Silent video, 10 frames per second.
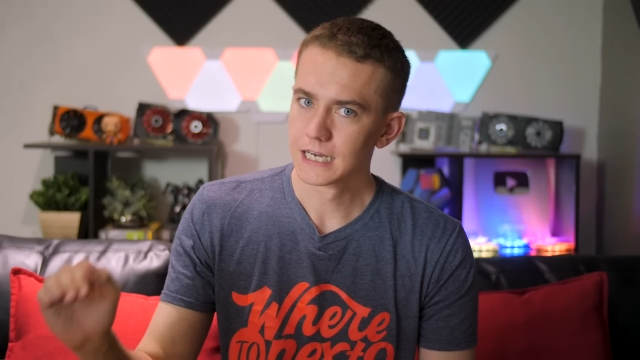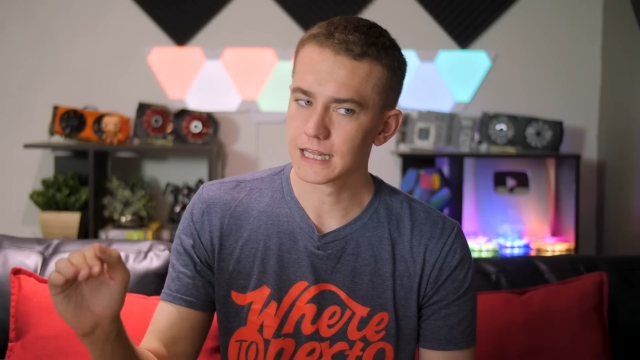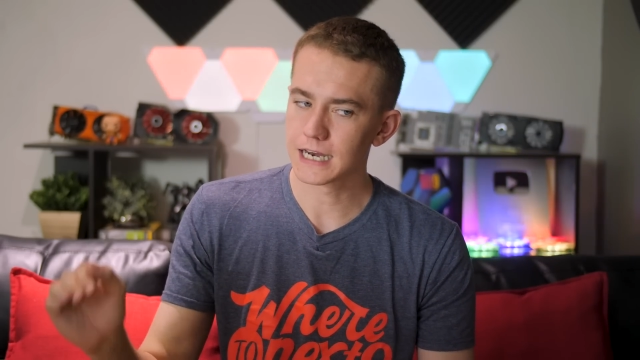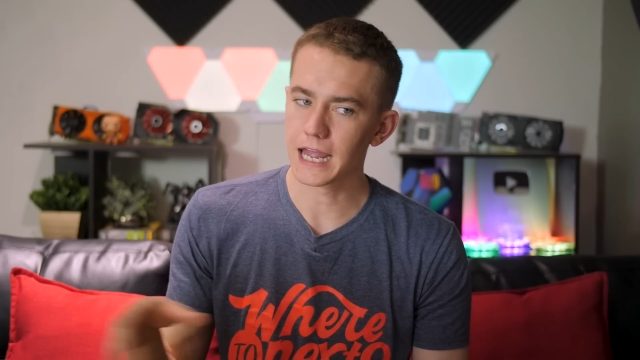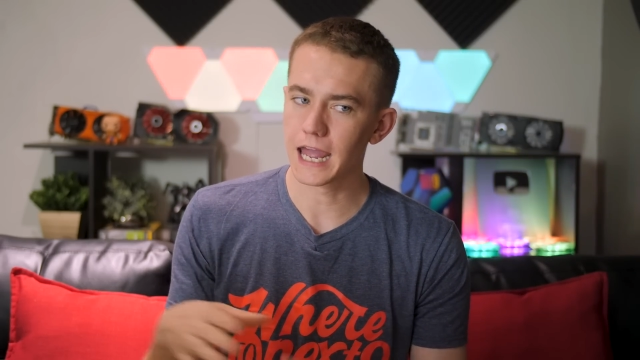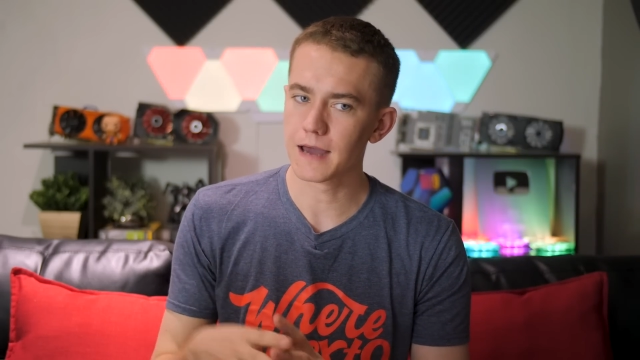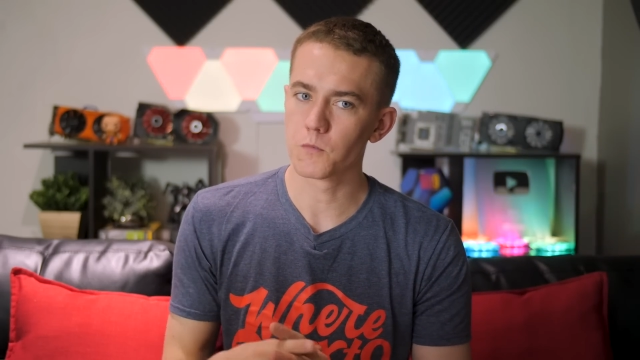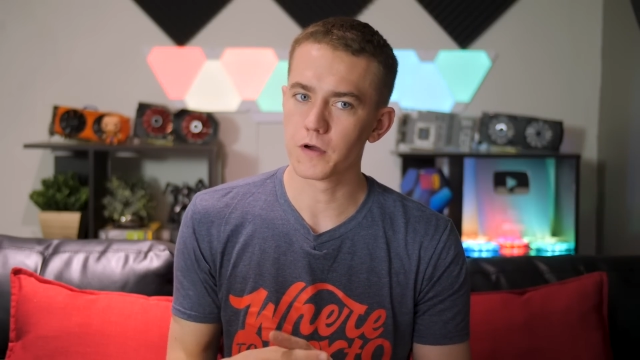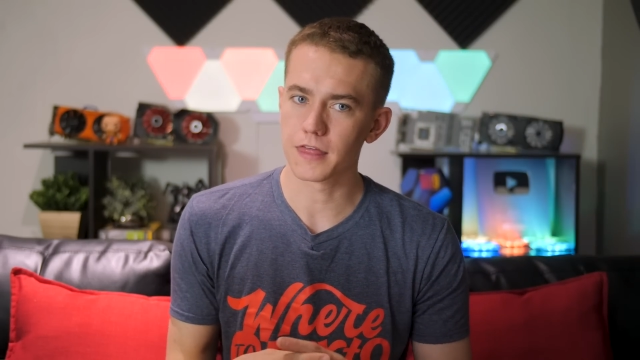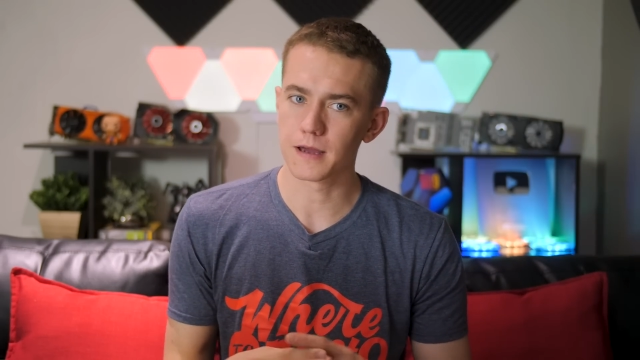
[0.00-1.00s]
than I
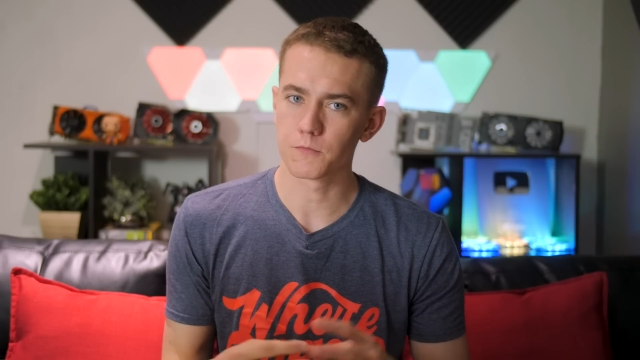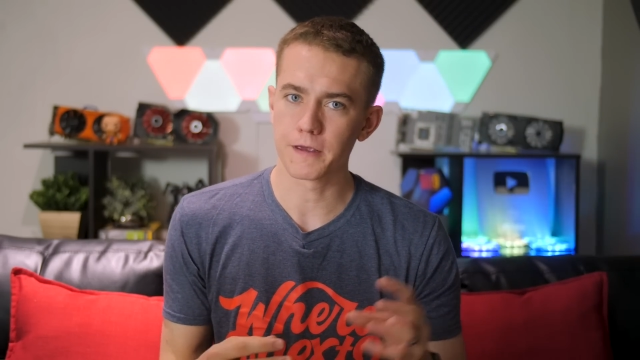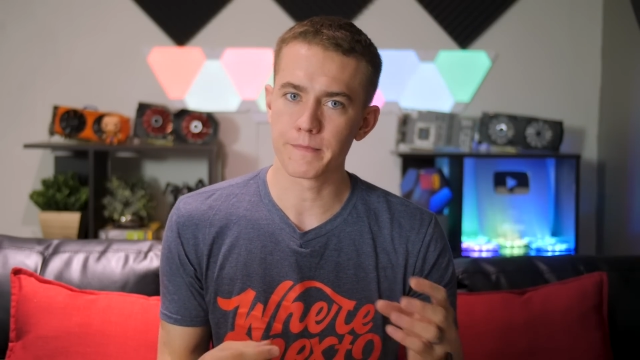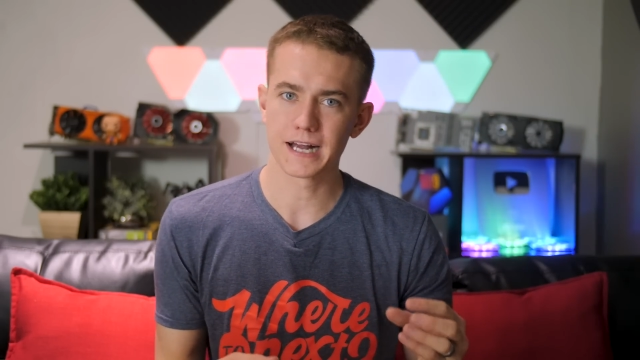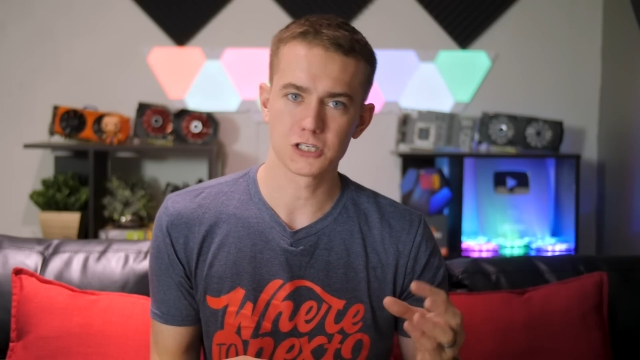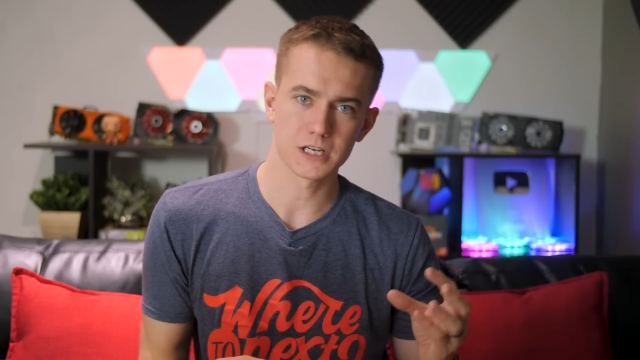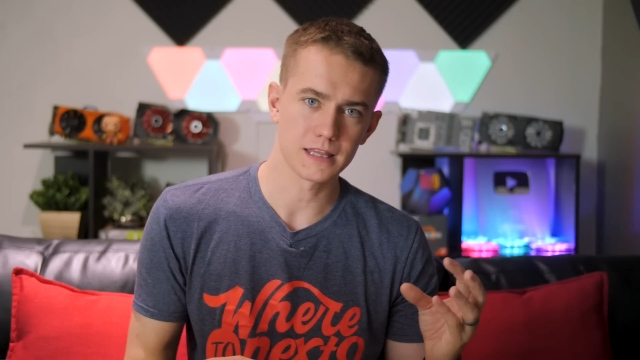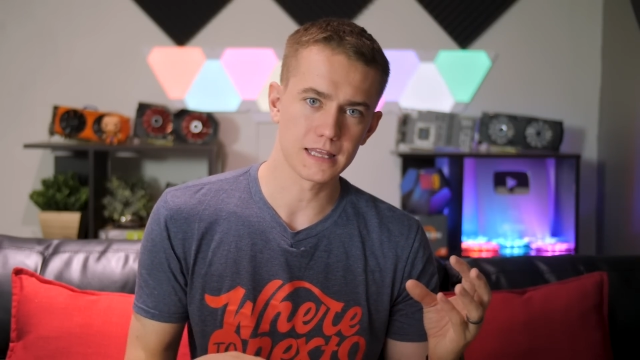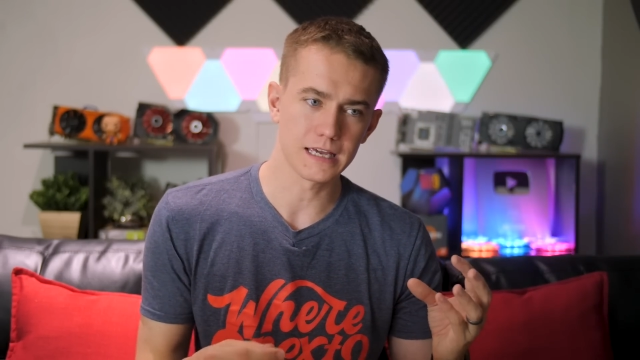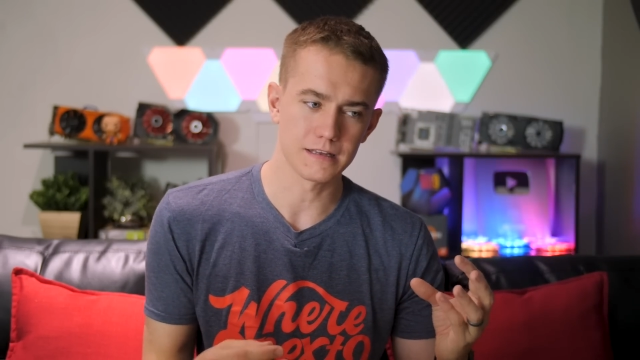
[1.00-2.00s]
am with them
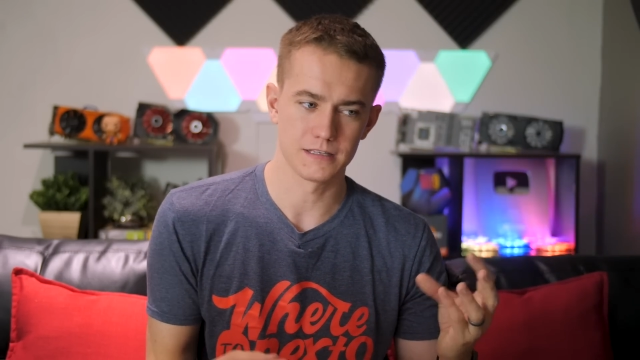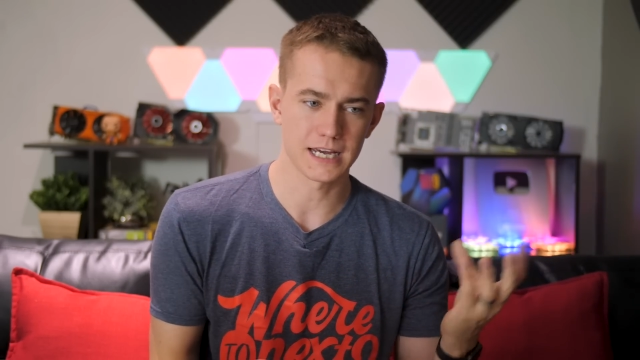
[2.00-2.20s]
rebadging the